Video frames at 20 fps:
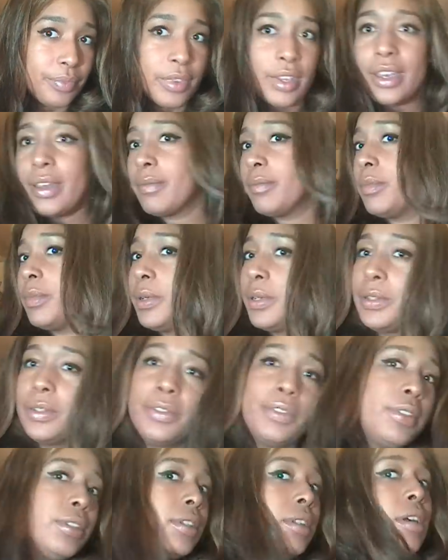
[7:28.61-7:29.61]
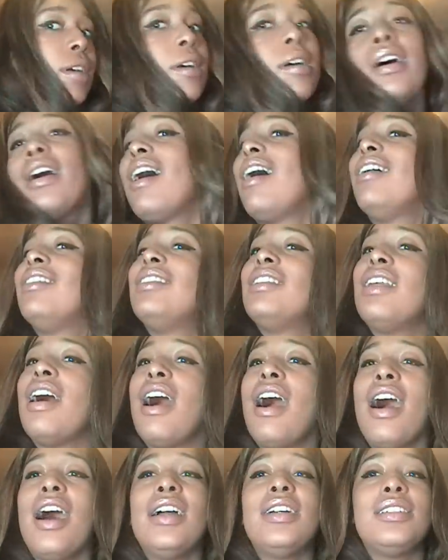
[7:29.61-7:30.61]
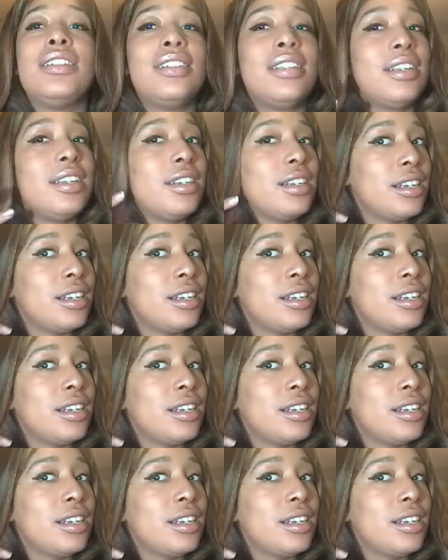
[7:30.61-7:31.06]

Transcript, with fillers: It moves a lot.